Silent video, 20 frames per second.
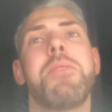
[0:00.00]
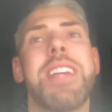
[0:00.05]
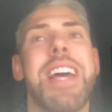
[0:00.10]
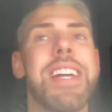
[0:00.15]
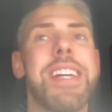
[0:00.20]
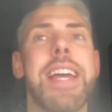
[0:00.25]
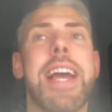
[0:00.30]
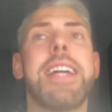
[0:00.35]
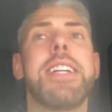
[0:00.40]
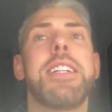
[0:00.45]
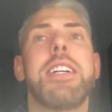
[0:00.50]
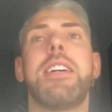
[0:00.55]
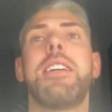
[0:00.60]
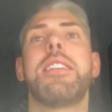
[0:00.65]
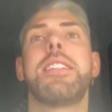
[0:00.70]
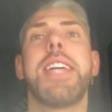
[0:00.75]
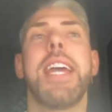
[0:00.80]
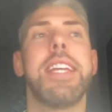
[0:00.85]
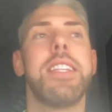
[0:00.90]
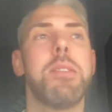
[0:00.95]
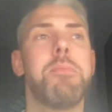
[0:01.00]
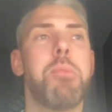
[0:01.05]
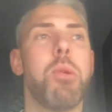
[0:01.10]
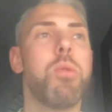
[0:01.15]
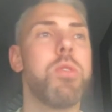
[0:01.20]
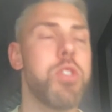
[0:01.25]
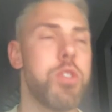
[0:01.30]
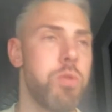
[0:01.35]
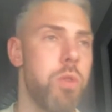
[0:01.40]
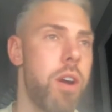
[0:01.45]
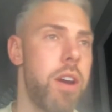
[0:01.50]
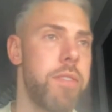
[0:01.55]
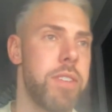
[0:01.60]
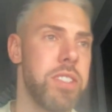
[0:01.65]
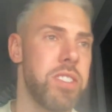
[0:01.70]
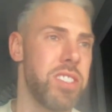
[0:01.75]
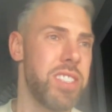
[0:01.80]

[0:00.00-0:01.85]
Tanganga getting the ball and driving,